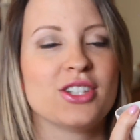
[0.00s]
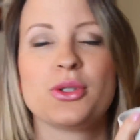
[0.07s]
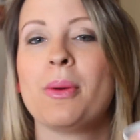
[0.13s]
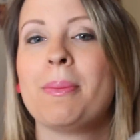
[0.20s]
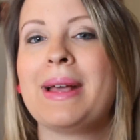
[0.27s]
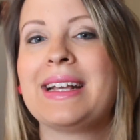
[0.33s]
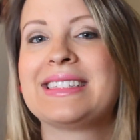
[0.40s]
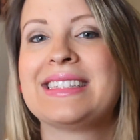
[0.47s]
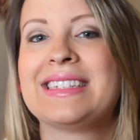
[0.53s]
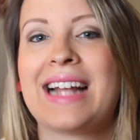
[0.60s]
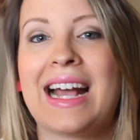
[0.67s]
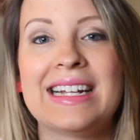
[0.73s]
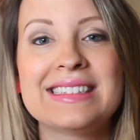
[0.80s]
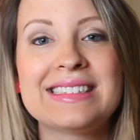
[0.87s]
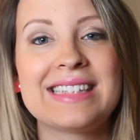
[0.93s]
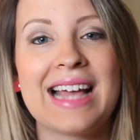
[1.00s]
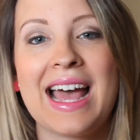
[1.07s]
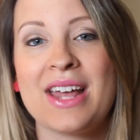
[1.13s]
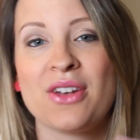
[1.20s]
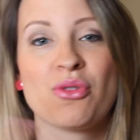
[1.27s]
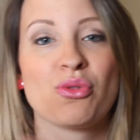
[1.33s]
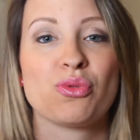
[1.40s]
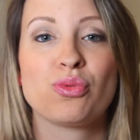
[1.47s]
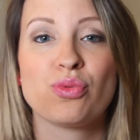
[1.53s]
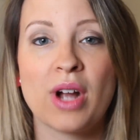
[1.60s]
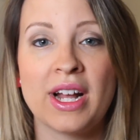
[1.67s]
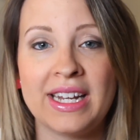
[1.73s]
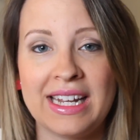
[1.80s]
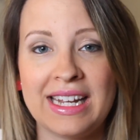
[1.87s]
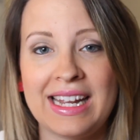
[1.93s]
so it makes it nice and
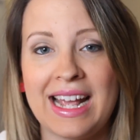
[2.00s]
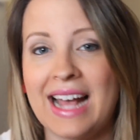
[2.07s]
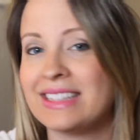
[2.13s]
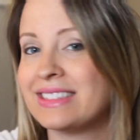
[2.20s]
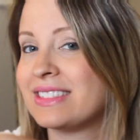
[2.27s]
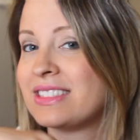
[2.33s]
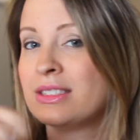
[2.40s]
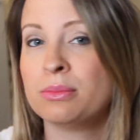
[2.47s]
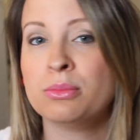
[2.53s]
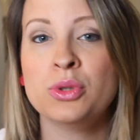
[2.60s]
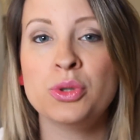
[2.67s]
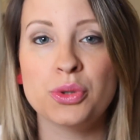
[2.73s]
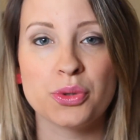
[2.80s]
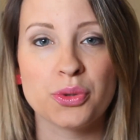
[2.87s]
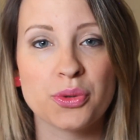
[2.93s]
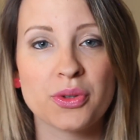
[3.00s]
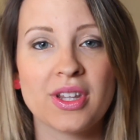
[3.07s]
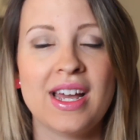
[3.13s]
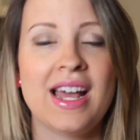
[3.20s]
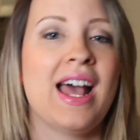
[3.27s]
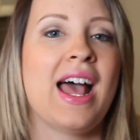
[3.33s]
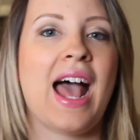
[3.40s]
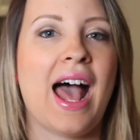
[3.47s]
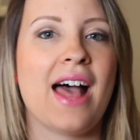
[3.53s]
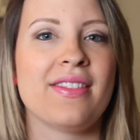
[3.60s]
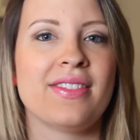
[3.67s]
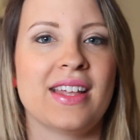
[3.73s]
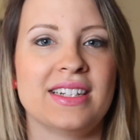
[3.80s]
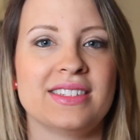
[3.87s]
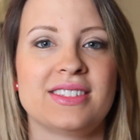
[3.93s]
runny and smooth.
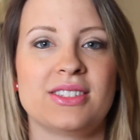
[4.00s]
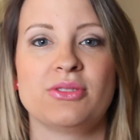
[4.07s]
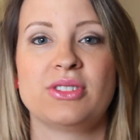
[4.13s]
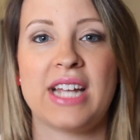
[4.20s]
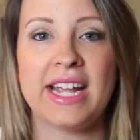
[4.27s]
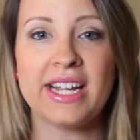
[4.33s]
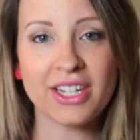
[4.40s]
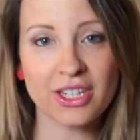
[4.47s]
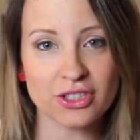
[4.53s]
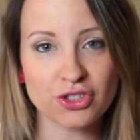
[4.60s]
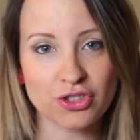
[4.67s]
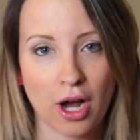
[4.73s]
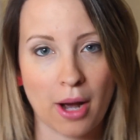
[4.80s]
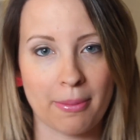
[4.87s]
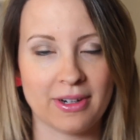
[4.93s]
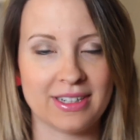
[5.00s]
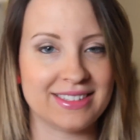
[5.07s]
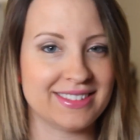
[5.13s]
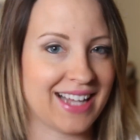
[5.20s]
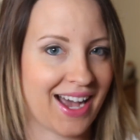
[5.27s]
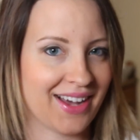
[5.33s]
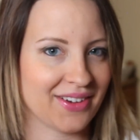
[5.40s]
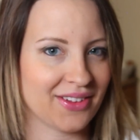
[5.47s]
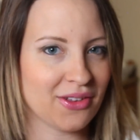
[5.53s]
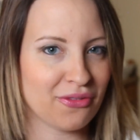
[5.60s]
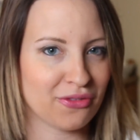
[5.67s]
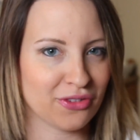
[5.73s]
And then, so take your strawberries out of the